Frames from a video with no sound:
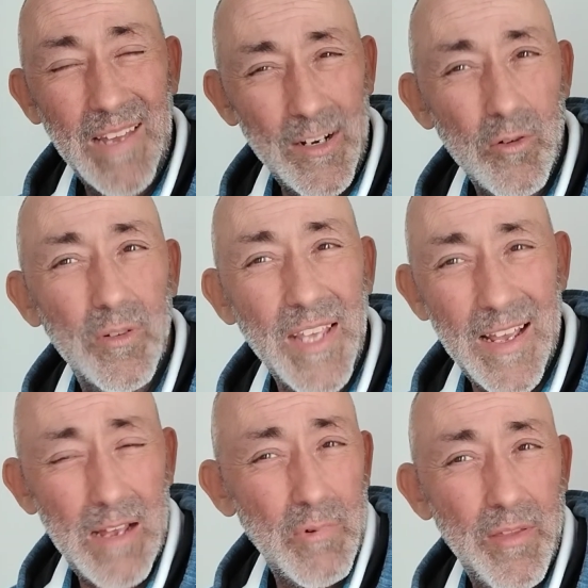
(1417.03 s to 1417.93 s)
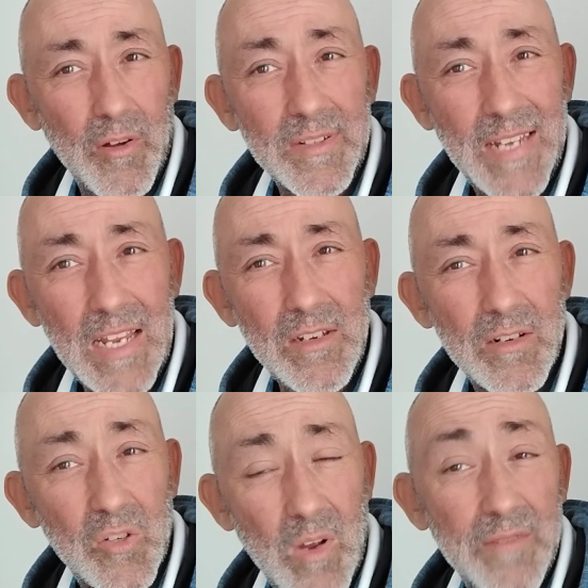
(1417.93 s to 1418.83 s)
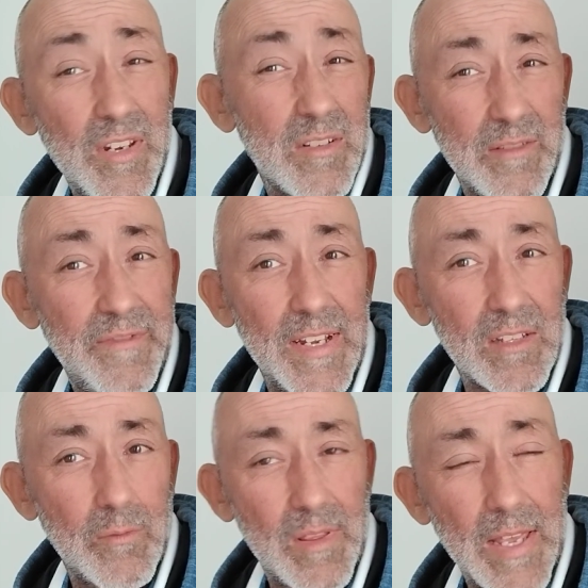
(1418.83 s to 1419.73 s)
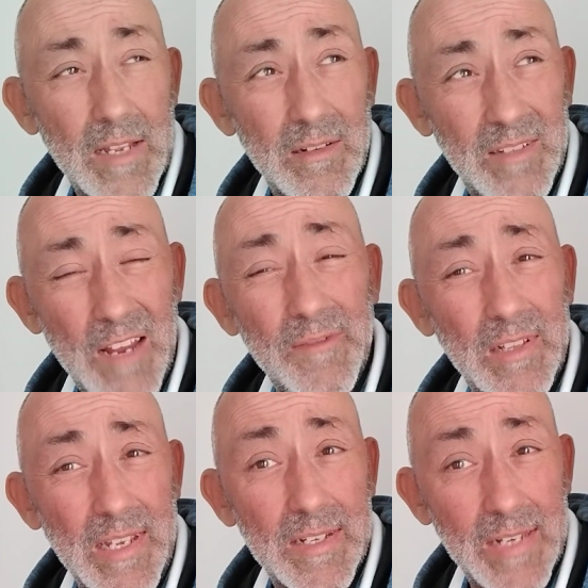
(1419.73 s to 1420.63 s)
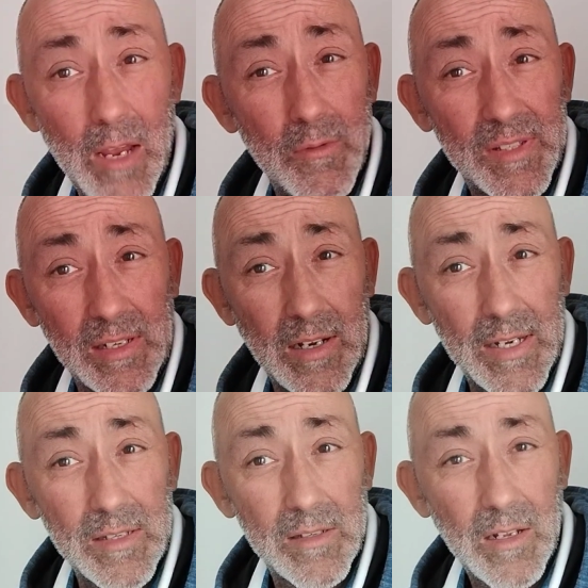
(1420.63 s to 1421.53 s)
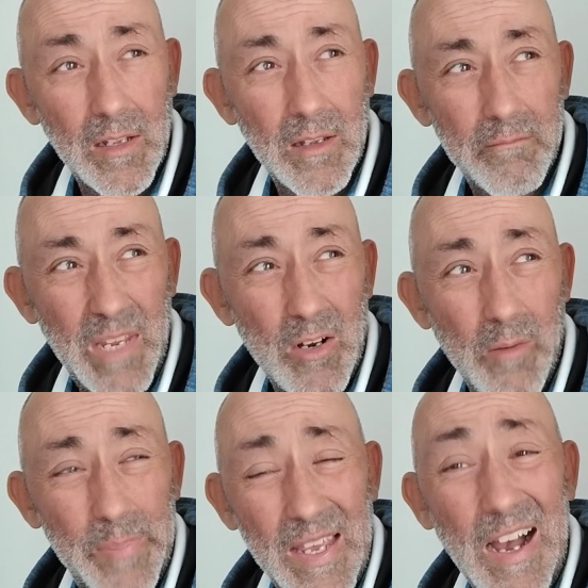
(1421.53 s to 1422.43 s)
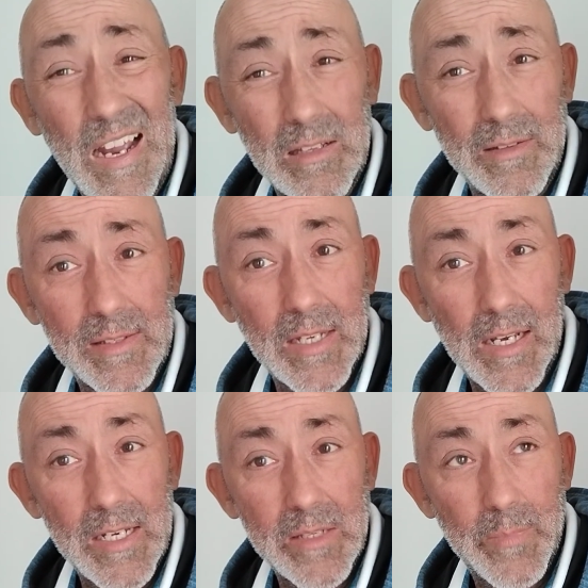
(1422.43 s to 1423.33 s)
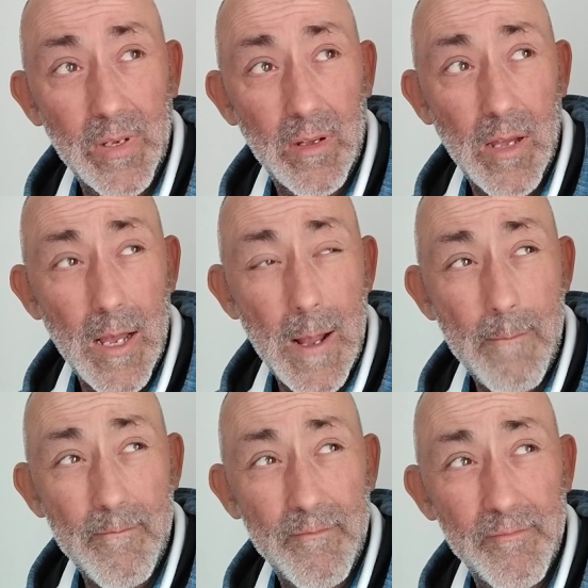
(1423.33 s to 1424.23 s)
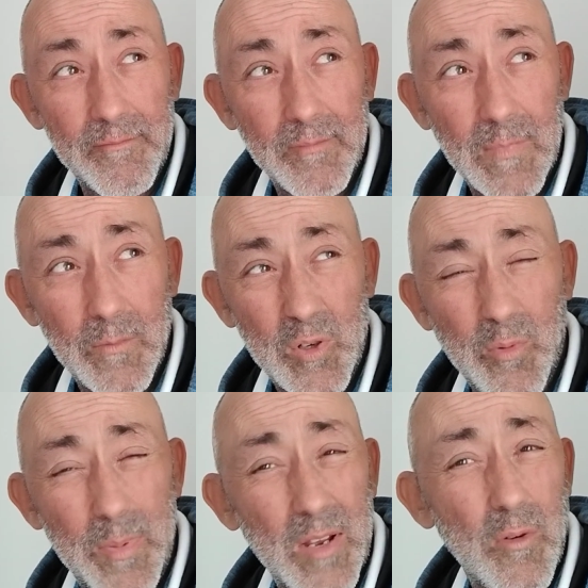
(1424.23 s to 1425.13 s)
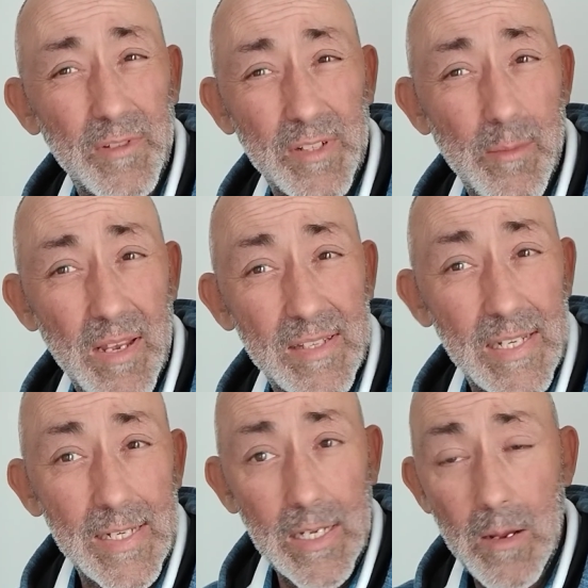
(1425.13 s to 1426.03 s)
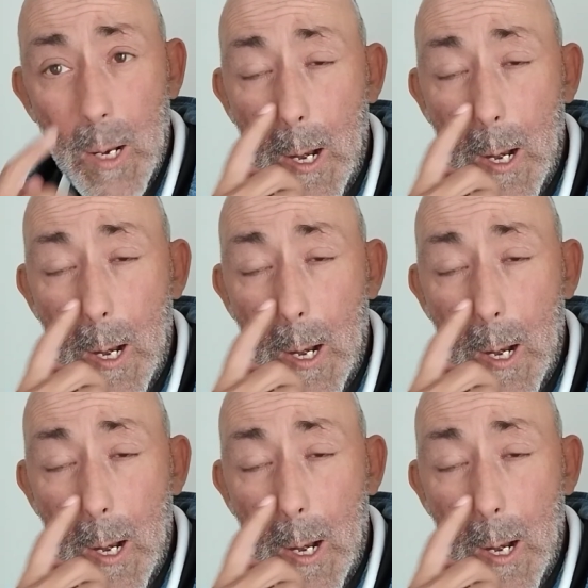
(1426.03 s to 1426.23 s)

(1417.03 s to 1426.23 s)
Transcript: I don't know, I would have thought 10 years, 12 years, it fits with definitely a town size. May not be island size, but which would be equivalent to about a city.